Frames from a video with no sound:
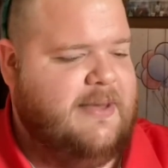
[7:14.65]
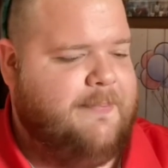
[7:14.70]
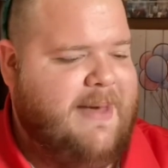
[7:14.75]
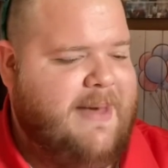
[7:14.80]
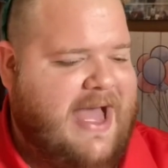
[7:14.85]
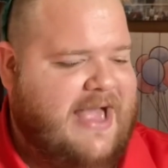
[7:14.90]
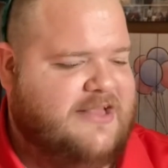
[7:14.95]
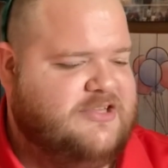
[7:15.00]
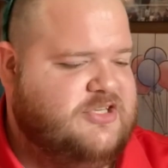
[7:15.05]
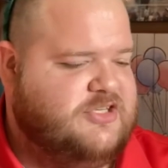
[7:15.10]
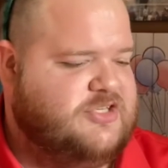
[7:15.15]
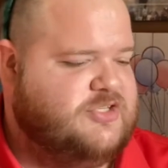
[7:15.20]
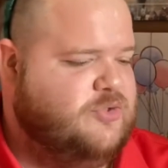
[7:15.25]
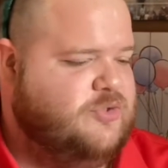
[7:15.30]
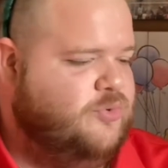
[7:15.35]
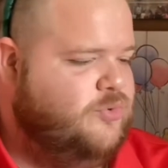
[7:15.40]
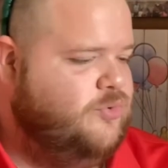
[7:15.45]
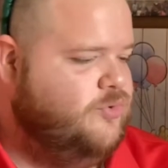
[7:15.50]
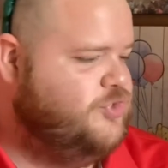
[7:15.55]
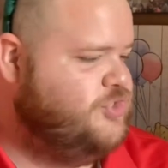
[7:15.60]
back to
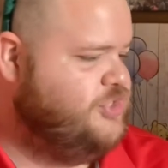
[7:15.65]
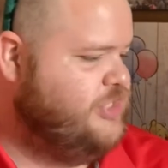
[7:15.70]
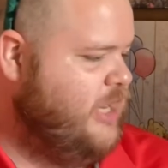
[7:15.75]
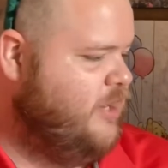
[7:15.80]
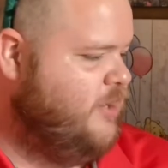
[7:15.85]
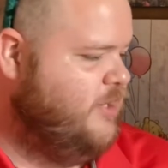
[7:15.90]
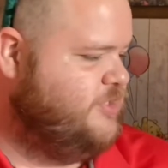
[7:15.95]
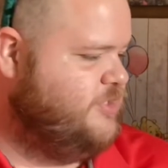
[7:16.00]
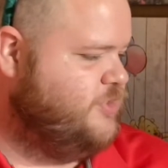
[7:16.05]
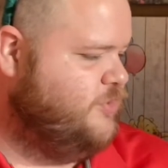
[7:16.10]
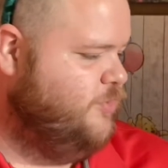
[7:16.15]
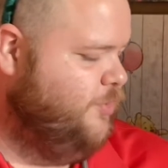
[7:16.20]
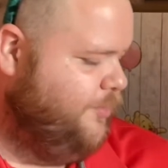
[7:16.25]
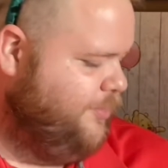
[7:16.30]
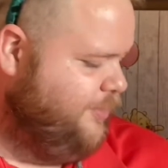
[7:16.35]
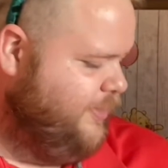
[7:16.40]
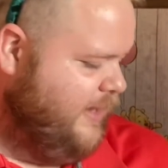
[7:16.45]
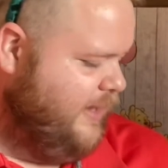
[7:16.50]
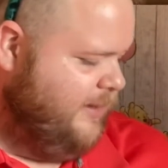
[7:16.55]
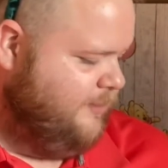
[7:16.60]
school, share a school
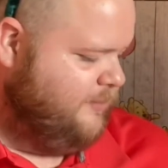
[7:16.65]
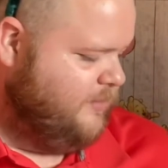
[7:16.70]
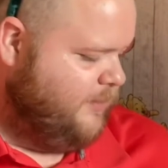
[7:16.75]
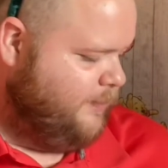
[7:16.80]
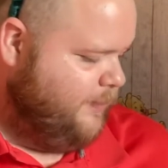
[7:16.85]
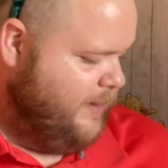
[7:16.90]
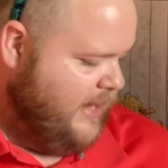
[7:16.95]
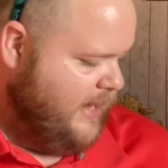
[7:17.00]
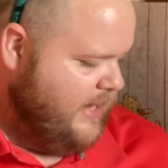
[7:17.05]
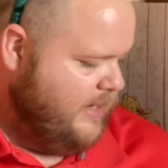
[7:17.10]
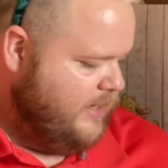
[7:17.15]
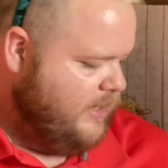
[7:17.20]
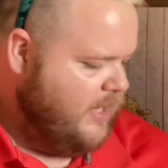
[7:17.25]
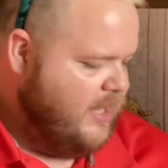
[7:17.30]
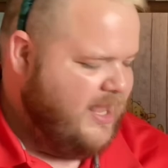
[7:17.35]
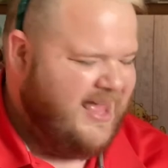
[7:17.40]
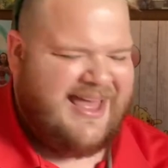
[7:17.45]
themed pin.